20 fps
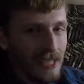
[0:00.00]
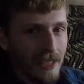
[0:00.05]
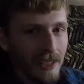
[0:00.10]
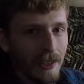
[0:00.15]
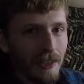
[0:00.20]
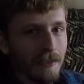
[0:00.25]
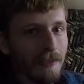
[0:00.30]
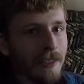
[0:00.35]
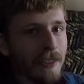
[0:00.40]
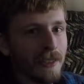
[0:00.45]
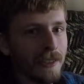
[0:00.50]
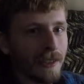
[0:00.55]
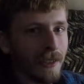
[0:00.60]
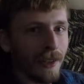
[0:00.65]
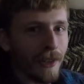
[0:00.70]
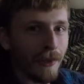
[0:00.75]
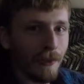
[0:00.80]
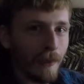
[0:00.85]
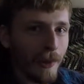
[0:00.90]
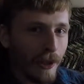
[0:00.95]
which
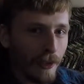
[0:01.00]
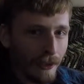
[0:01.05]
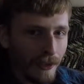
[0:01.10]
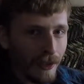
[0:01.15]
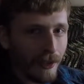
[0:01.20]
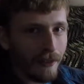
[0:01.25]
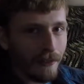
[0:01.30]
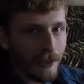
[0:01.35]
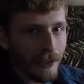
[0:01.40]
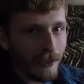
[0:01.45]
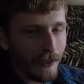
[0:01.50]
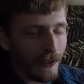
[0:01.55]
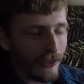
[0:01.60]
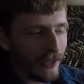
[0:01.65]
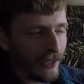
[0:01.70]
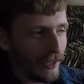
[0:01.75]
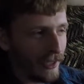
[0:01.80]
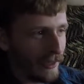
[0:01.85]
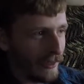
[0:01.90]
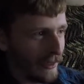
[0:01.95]
all, most of you
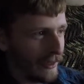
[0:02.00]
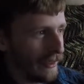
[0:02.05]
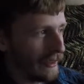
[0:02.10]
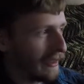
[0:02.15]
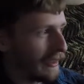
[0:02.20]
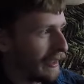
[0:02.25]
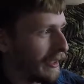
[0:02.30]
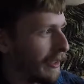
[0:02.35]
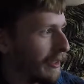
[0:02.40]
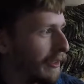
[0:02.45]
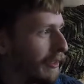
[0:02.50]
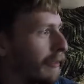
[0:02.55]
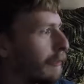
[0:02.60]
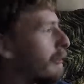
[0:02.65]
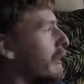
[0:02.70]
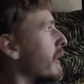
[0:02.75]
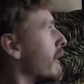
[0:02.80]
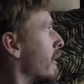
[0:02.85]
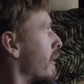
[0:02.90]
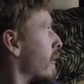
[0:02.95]
seen his
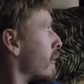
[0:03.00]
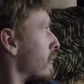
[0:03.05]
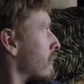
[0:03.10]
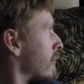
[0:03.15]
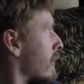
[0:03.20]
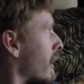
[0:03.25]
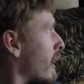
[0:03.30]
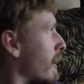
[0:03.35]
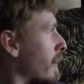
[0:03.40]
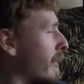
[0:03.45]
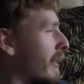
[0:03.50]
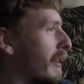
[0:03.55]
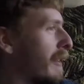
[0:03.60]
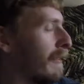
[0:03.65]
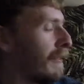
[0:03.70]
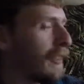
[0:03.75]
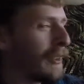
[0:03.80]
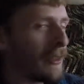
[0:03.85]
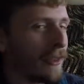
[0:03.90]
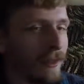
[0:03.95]
window shopping of
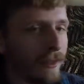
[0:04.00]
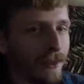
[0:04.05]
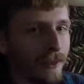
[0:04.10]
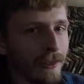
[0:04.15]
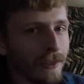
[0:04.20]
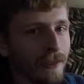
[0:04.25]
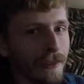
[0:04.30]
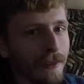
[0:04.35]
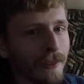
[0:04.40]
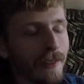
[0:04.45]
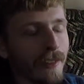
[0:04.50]
scooter,